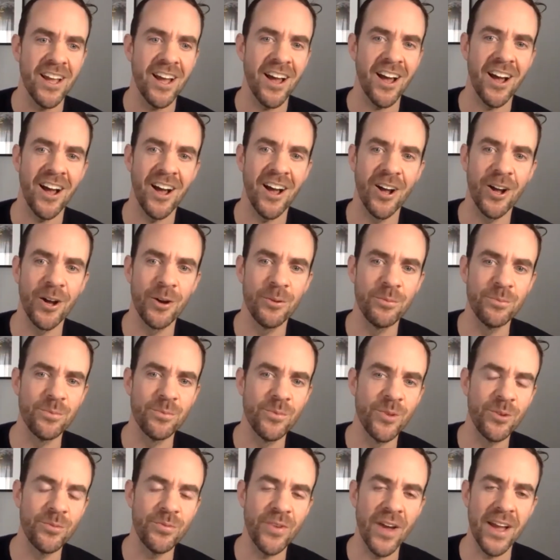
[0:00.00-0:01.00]

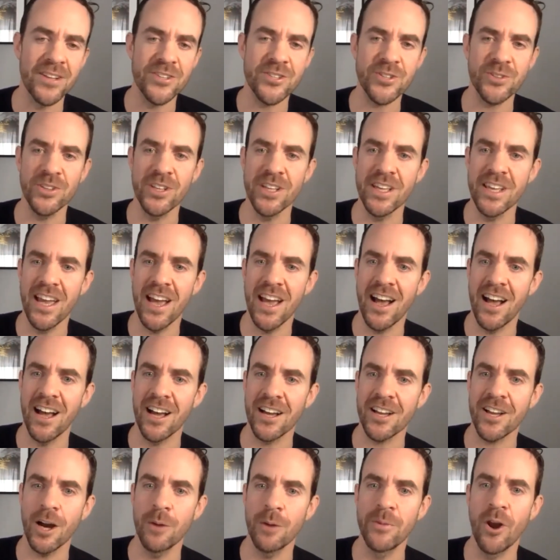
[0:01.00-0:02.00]
Eventually
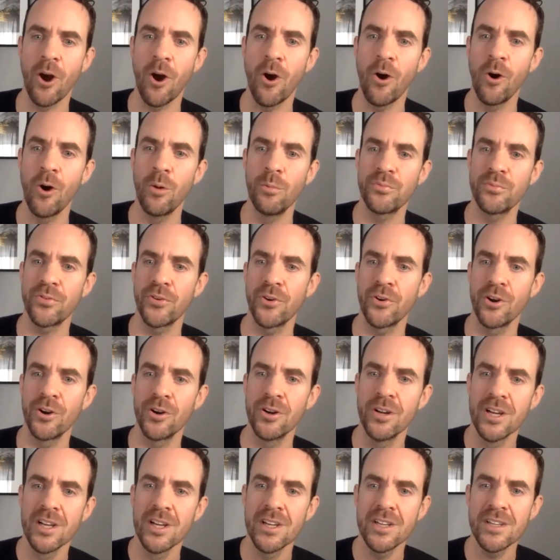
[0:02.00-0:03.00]
coming home
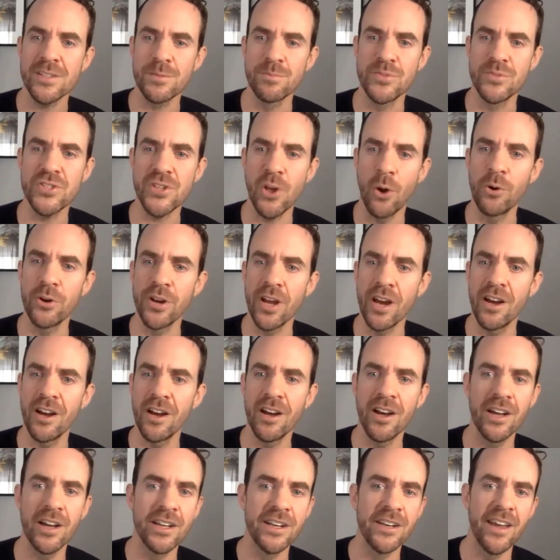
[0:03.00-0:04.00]
for some
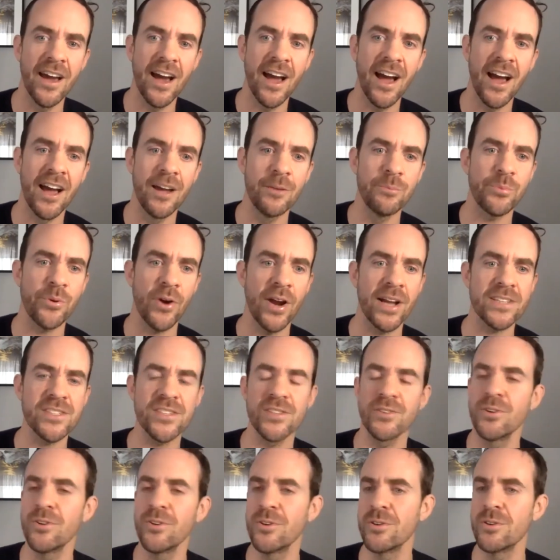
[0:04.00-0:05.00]
soda and
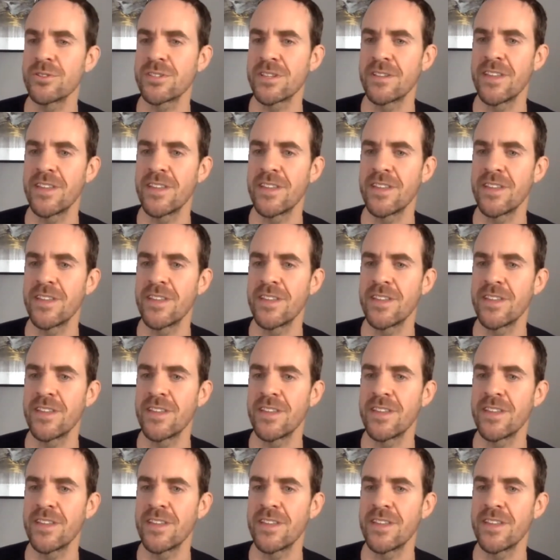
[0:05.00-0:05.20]
pretzels,